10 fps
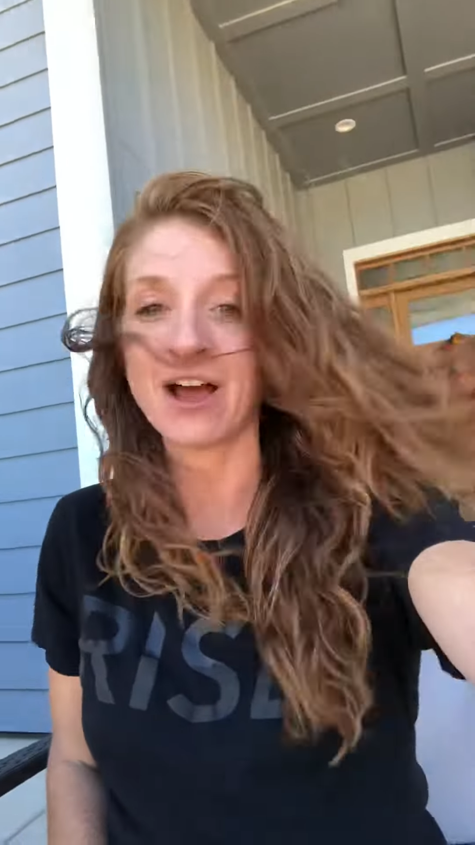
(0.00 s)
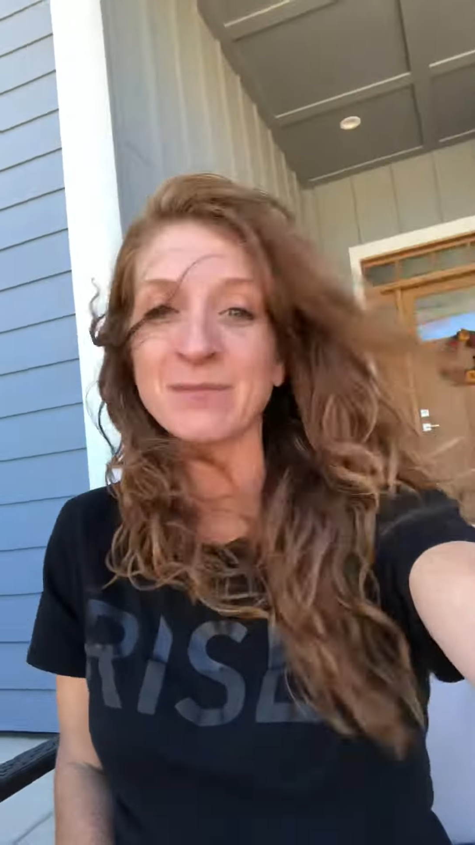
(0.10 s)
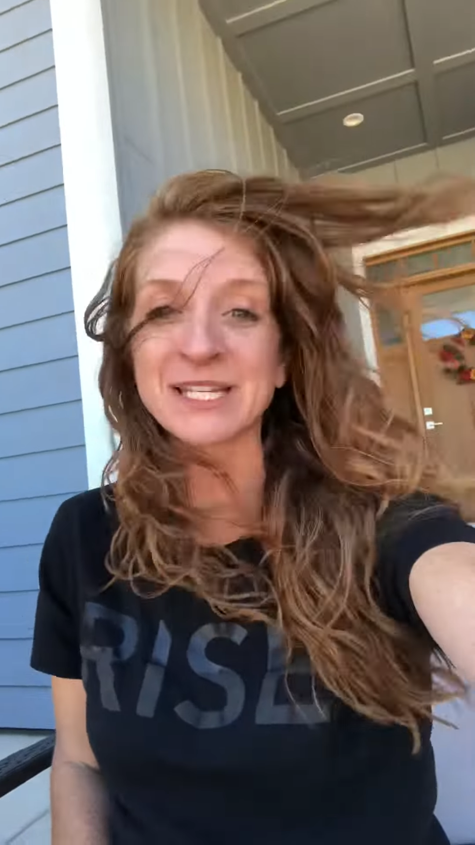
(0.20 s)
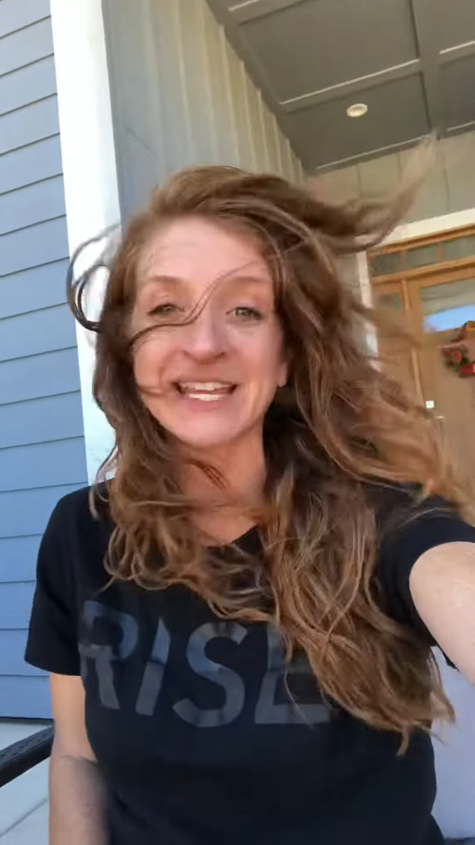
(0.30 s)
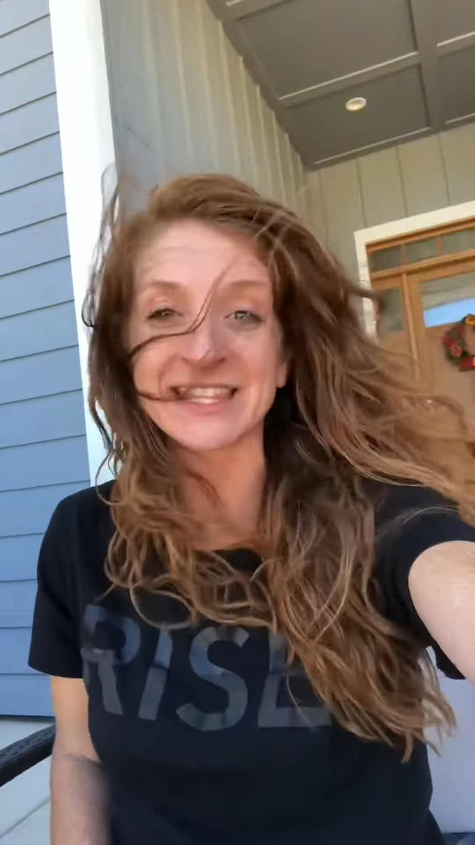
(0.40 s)

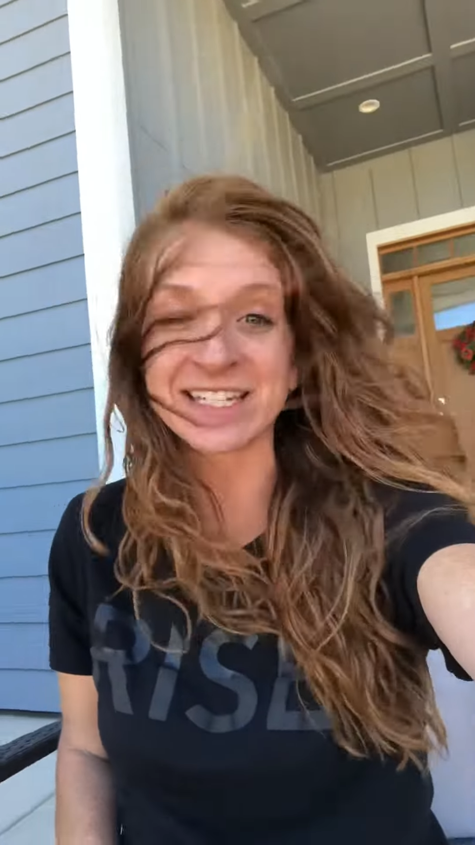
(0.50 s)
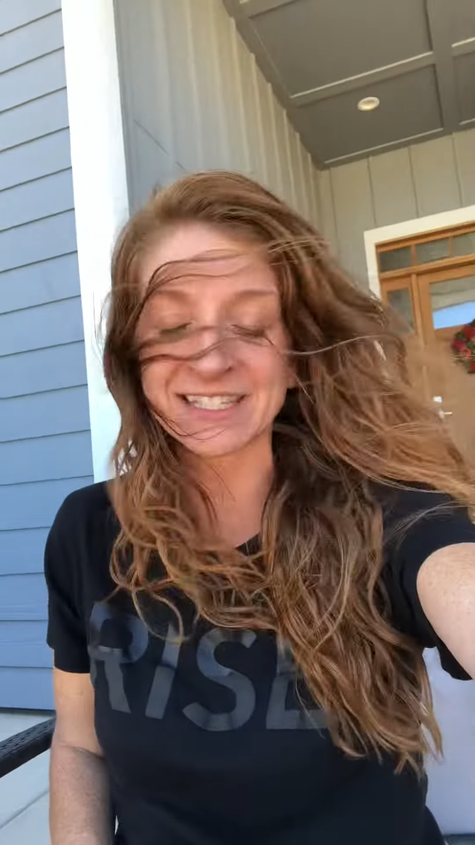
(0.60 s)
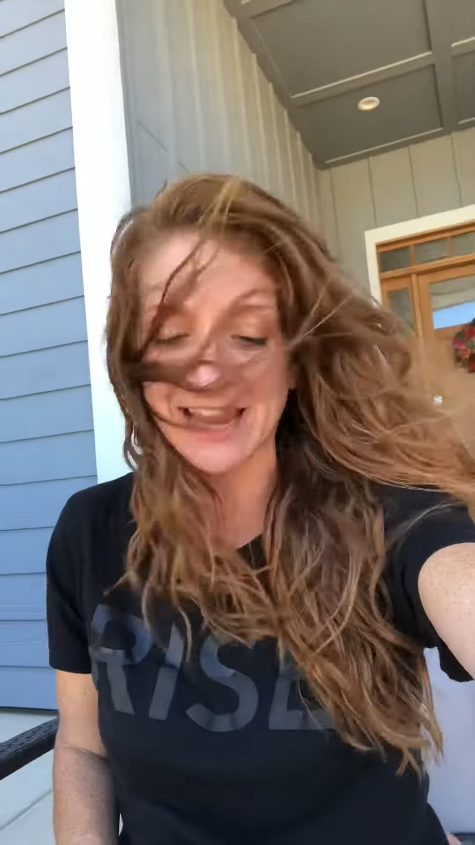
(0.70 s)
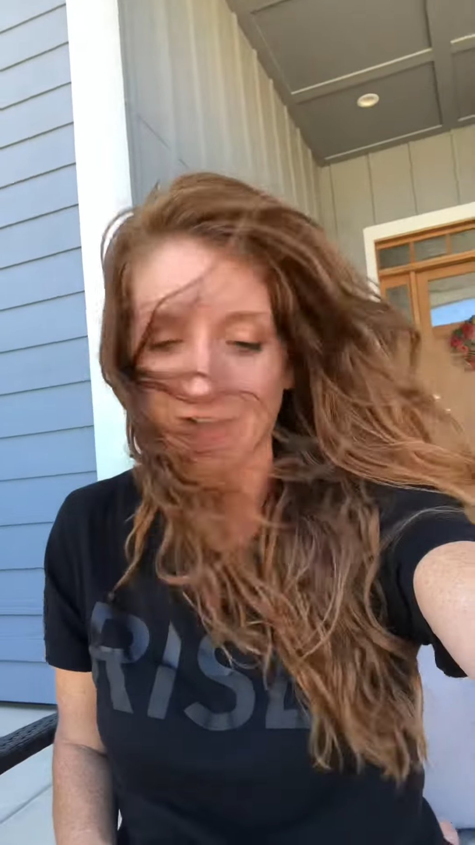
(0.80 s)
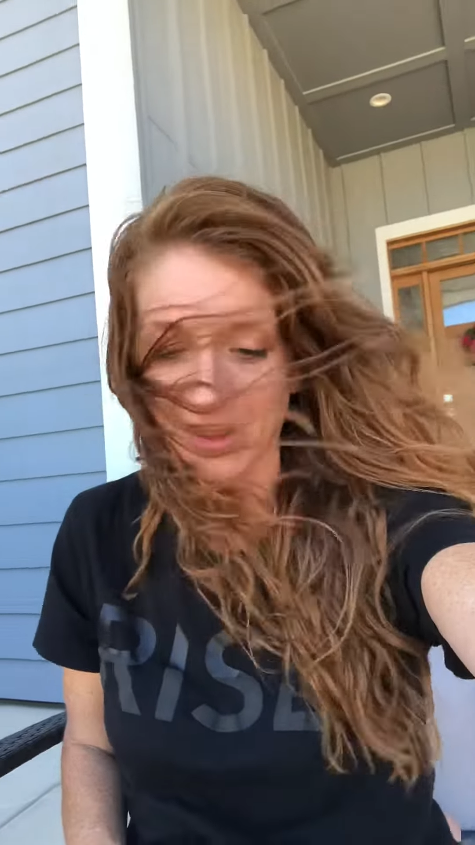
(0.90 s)
to get the
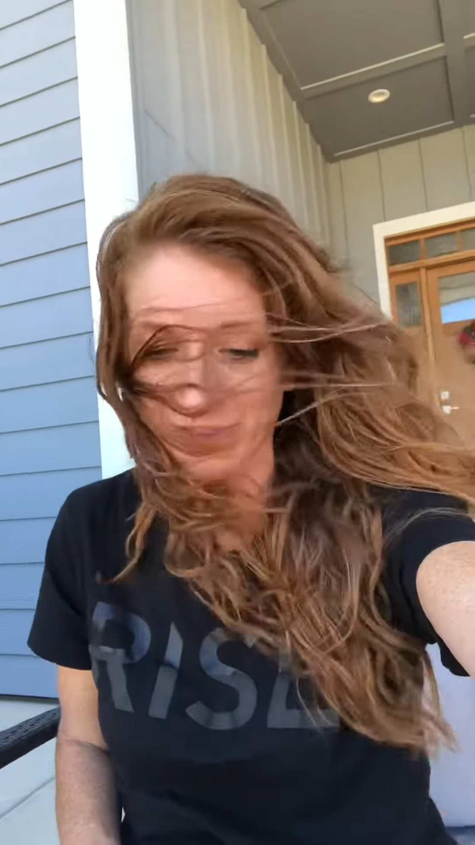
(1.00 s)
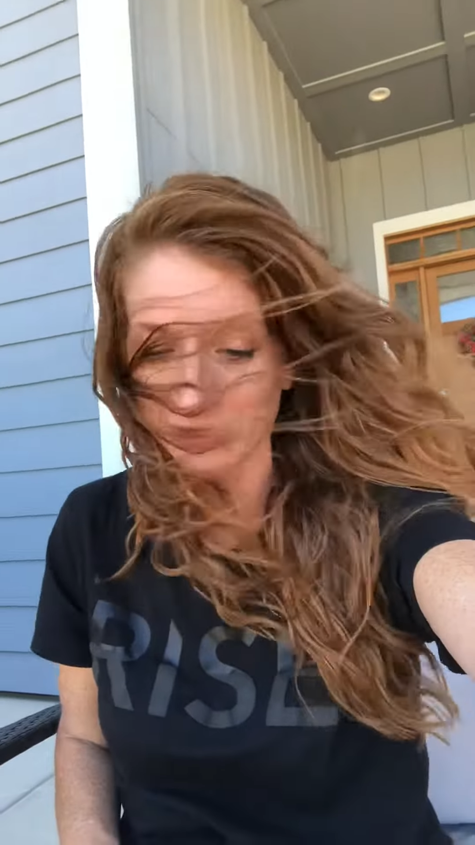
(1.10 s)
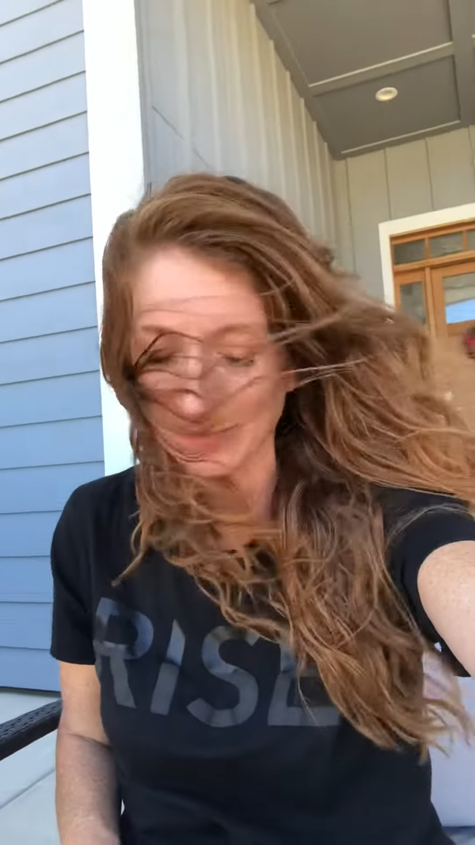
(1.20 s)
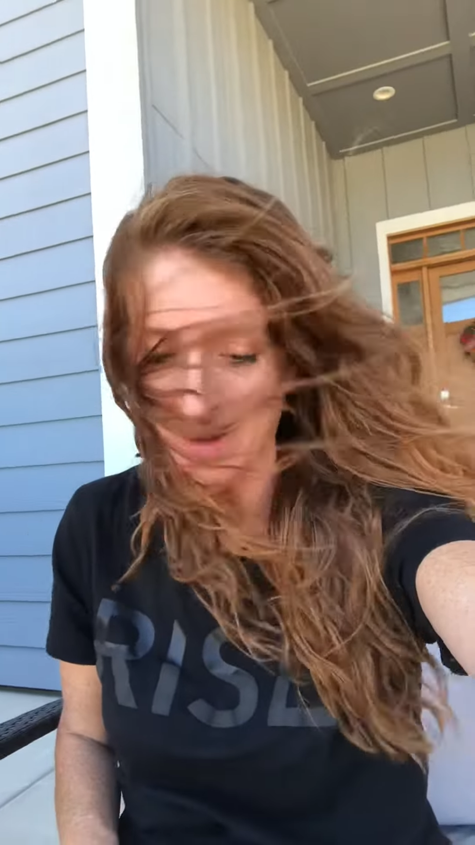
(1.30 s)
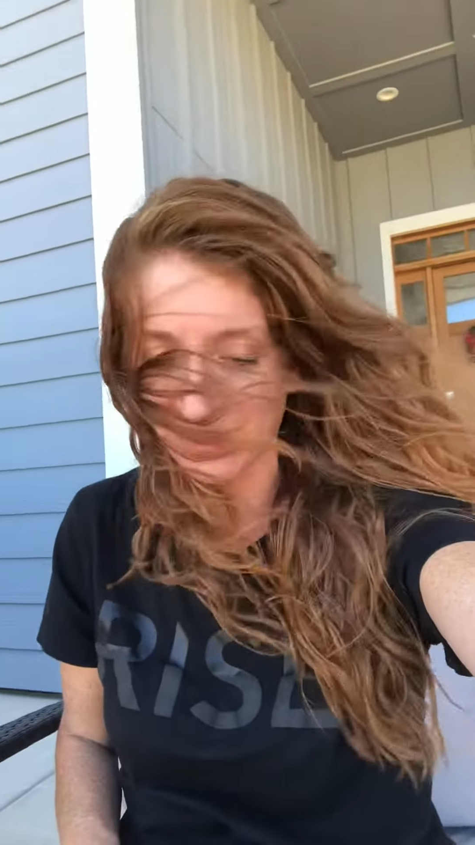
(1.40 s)
discount on
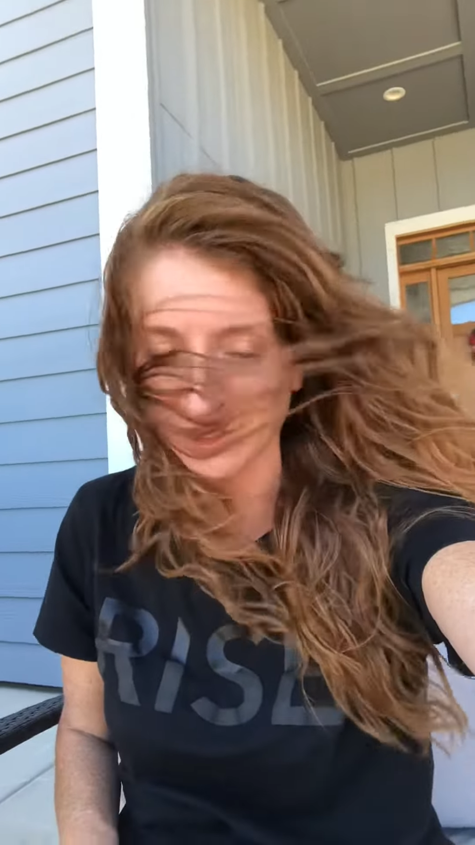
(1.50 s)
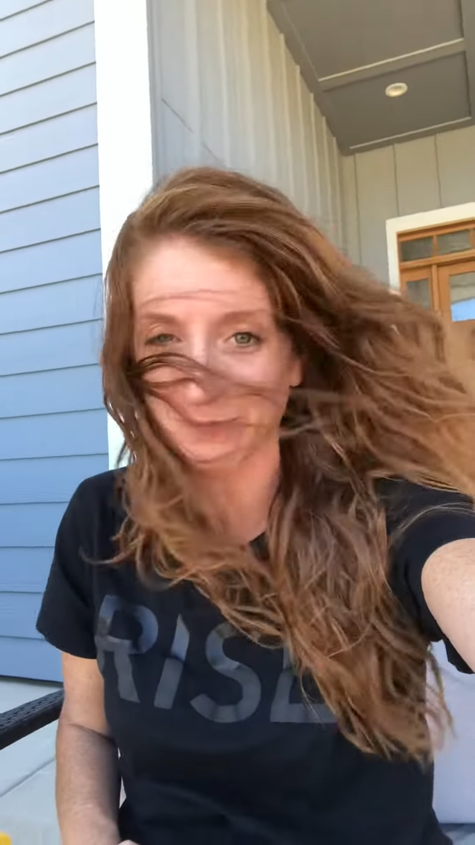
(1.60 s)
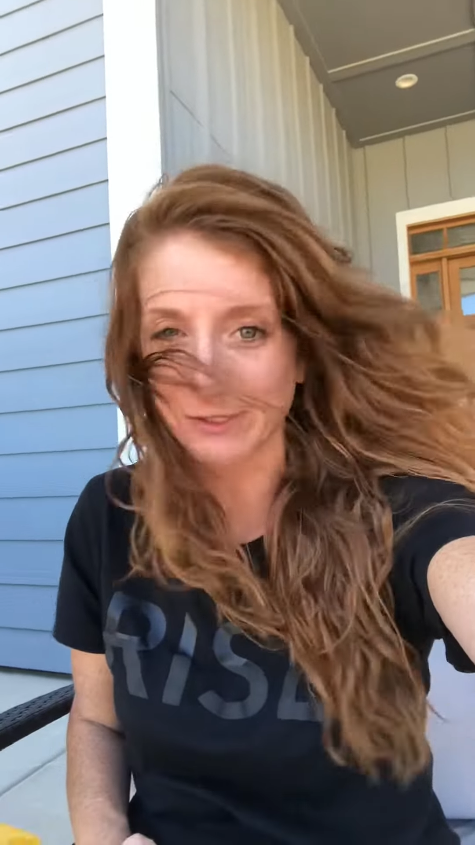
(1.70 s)
those by October